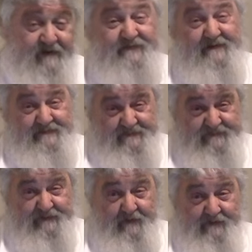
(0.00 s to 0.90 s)
It says
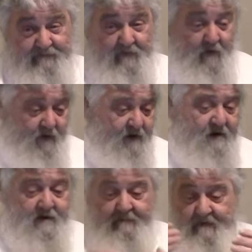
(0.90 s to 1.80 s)
it's 34.
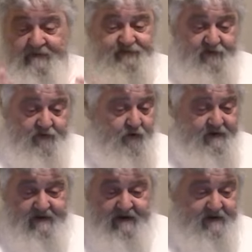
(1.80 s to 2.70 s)
I'm not sure
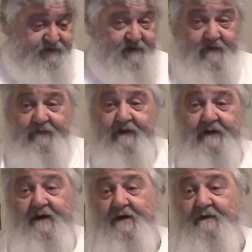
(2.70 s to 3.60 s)
what it is on
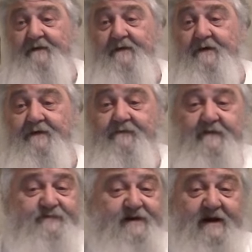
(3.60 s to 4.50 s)
the
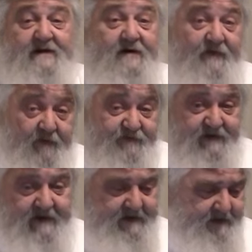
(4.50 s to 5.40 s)
15 and the
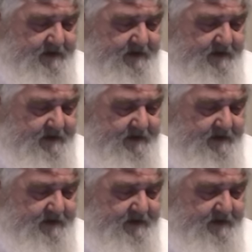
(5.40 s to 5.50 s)
13.